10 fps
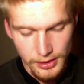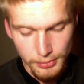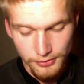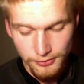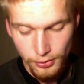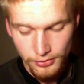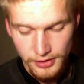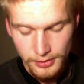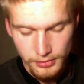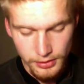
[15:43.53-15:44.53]
Before
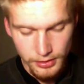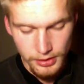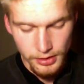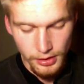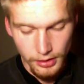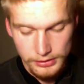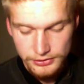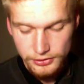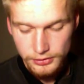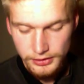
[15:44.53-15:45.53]
them, a
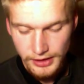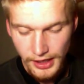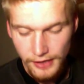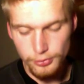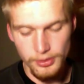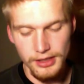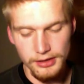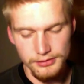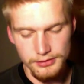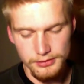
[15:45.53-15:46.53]
little
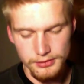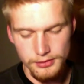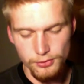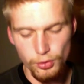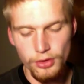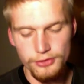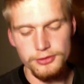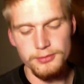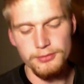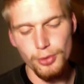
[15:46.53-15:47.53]
cataract of
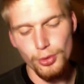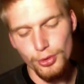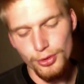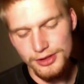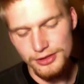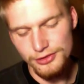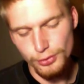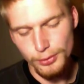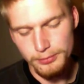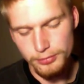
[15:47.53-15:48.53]
water poured
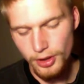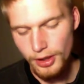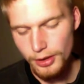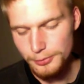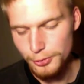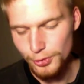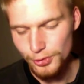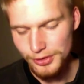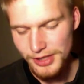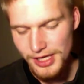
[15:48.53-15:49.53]
into a broad
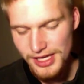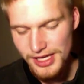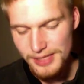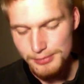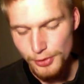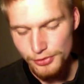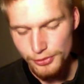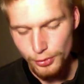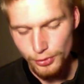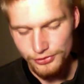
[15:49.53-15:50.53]
pool, and both the
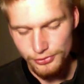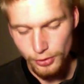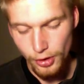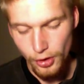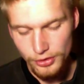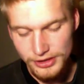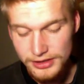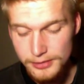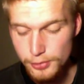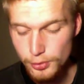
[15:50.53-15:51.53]
horses were already in
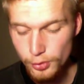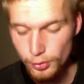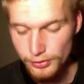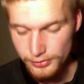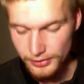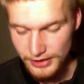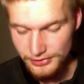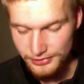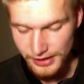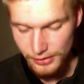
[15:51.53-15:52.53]
the pool with their heads
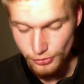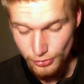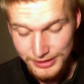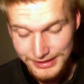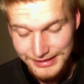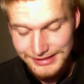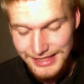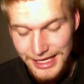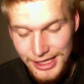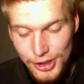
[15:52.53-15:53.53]
down, drinking,
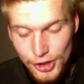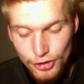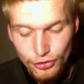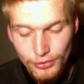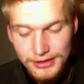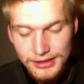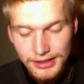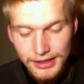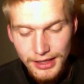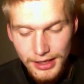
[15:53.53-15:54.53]

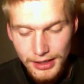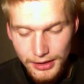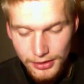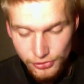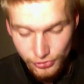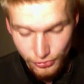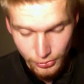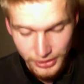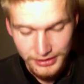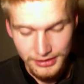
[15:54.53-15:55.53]
drinking,
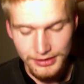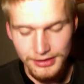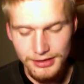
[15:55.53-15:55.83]
drinking.